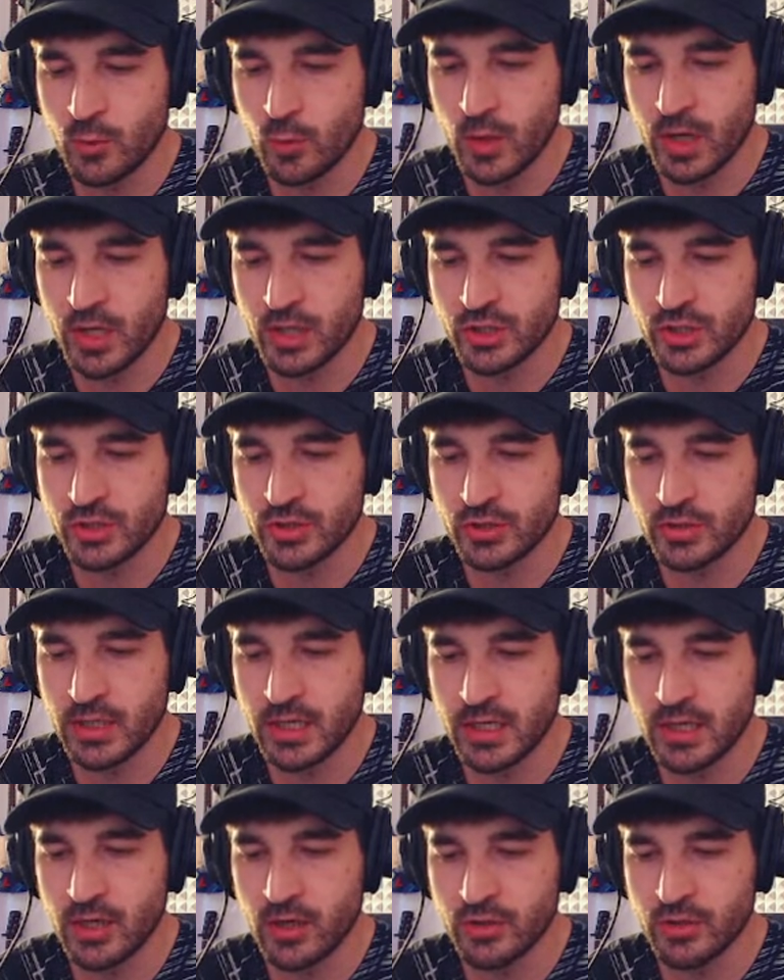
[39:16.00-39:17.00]
question,
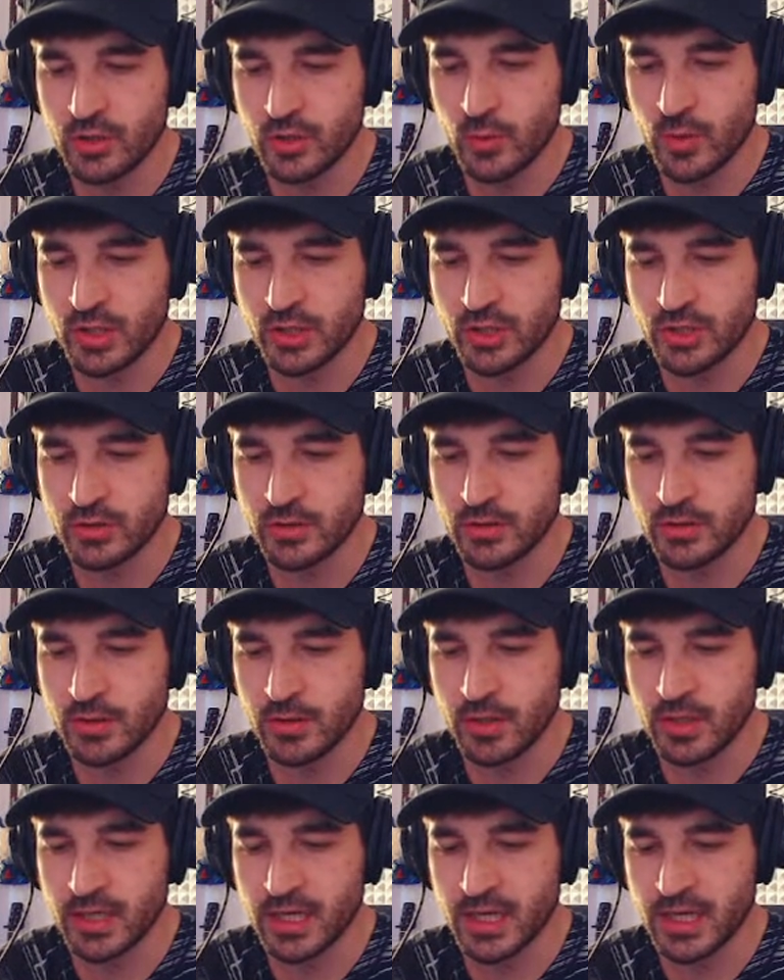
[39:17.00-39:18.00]
any other question, I'm
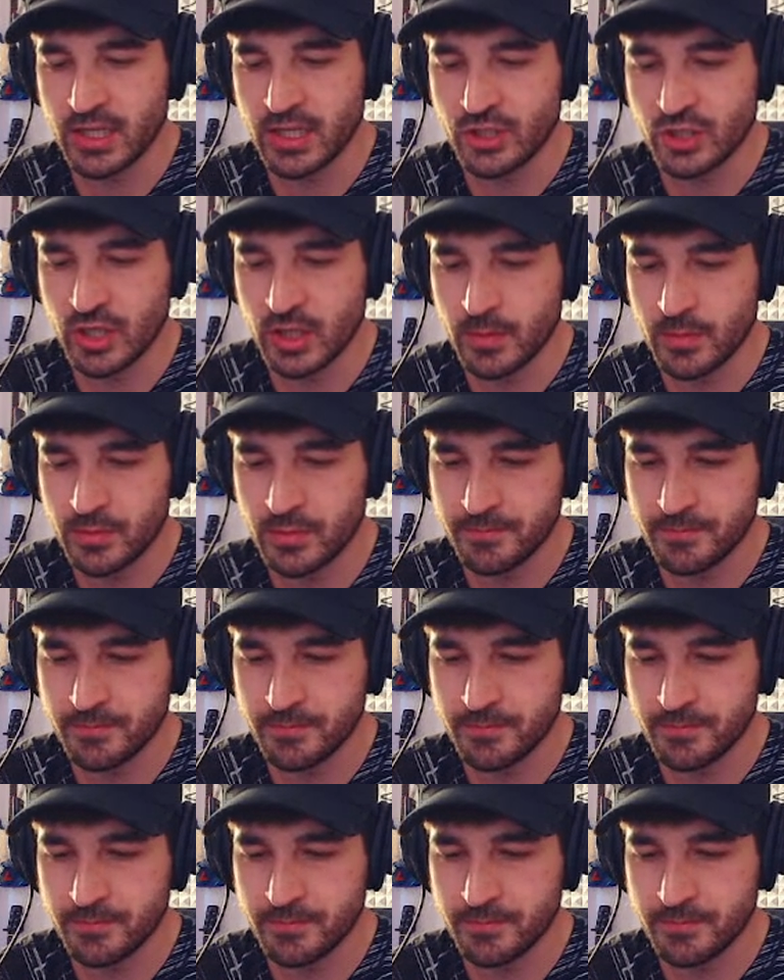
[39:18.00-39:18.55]
gonna catch up.